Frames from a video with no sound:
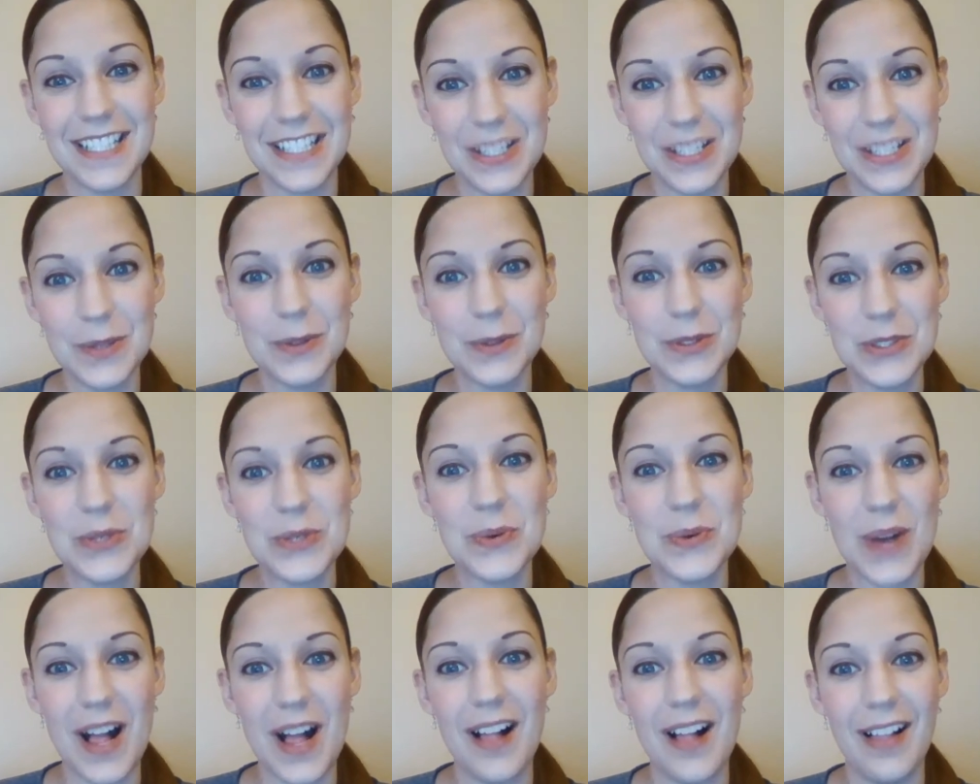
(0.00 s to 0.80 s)
You will
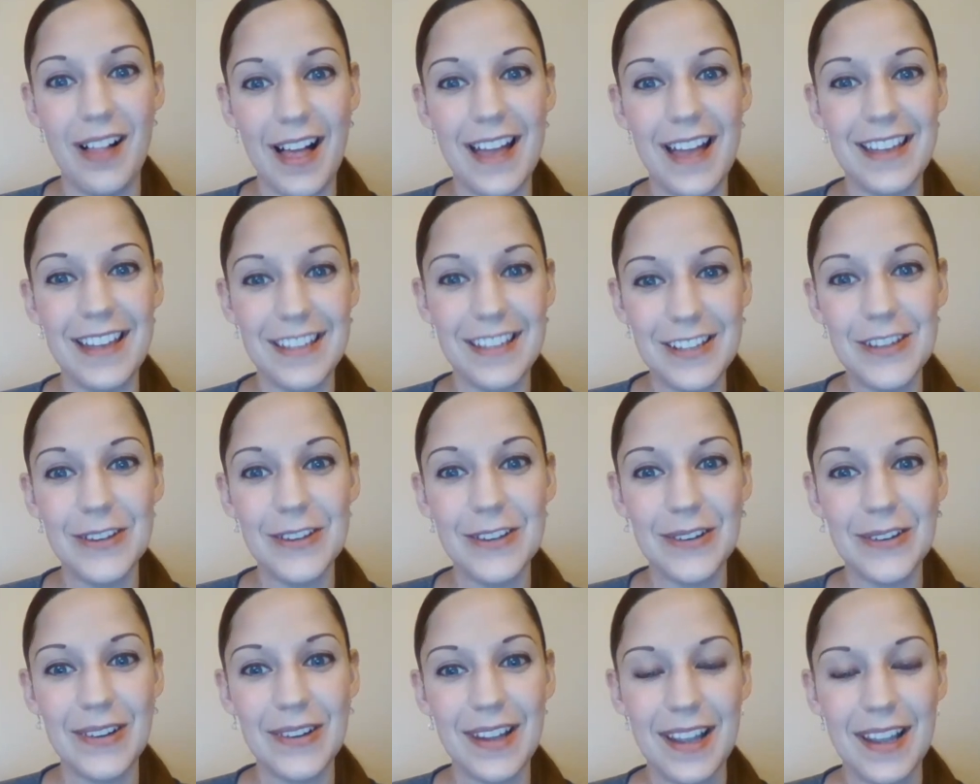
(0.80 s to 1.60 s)
do well at
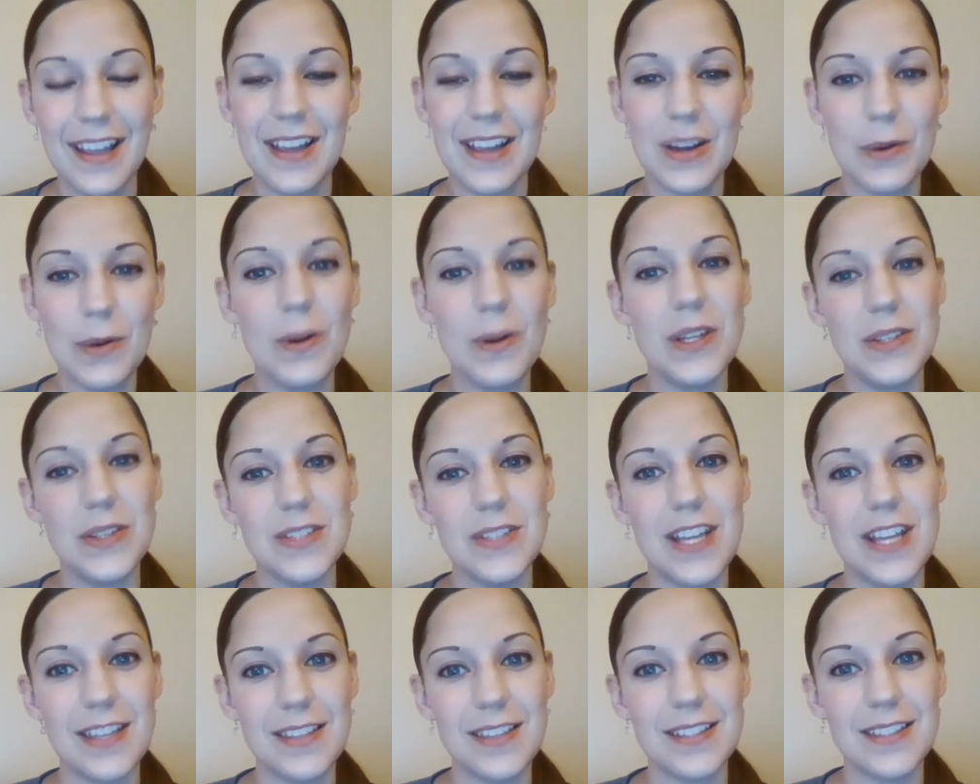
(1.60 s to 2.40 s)
noon when you
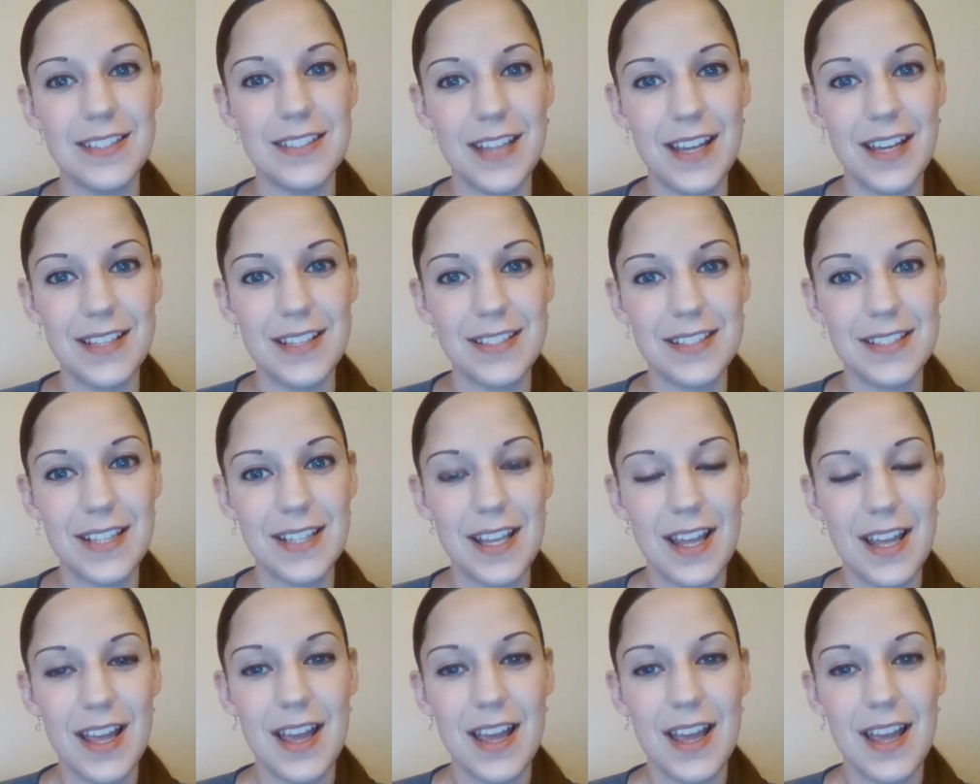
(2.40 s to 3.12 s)
take this test.